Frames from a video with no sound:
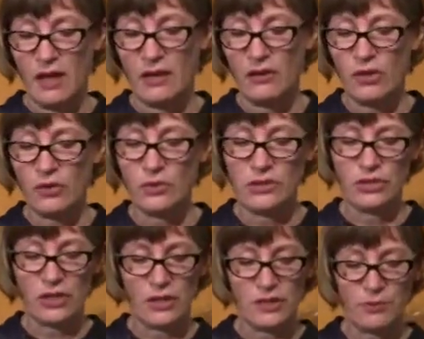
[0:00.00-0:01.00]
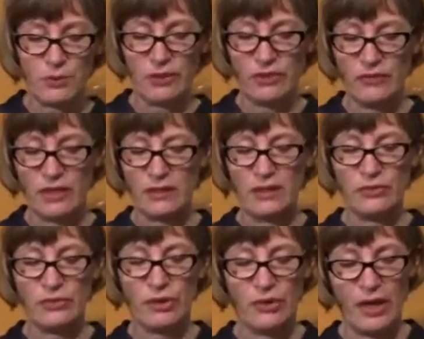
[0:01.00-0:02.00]
Along with John's prolific
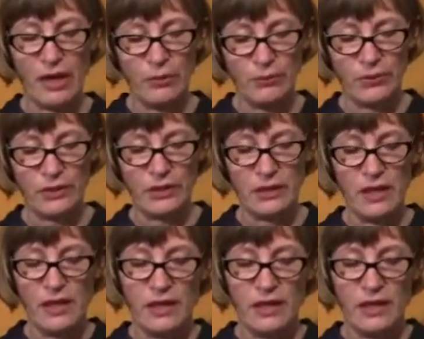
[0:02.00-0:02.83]
literary output,